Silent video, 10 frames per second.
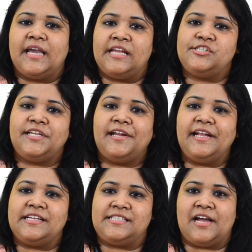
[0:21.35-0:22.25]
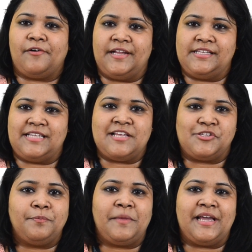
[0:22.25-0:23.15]
Engineering is nowadays
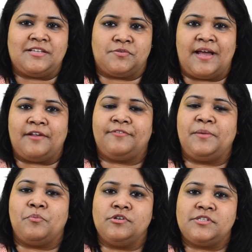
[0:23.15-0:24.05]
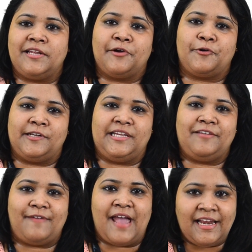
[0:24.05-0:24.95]
assuming as one of the most
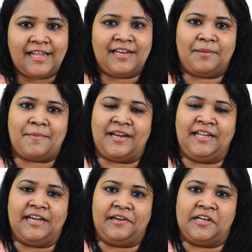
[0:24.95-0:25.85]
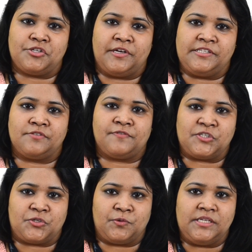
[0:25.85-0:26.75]
lucrative and in-demand career choices for
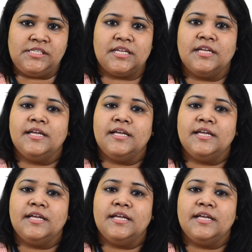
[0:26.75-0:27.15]
students.